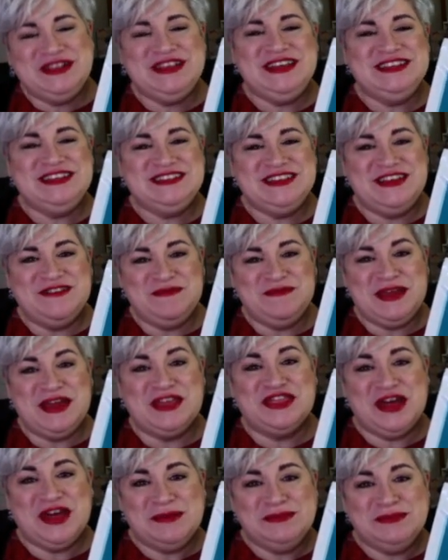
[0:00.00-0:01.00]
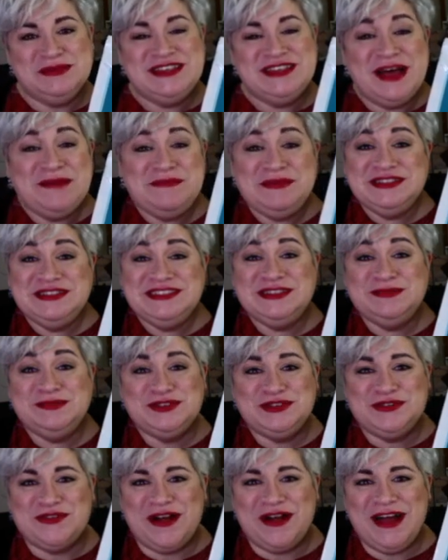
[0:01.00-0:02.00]
please give me a thumbs up and
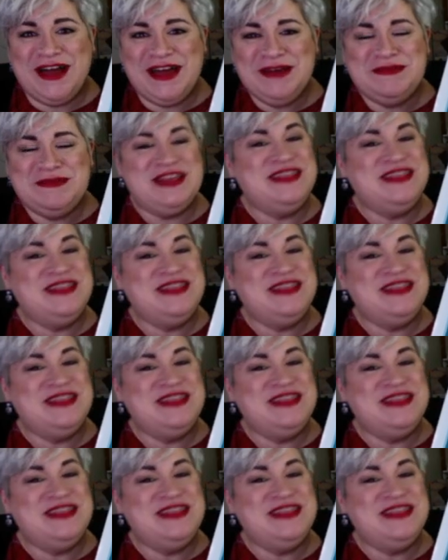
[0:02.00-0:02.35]
subscribe,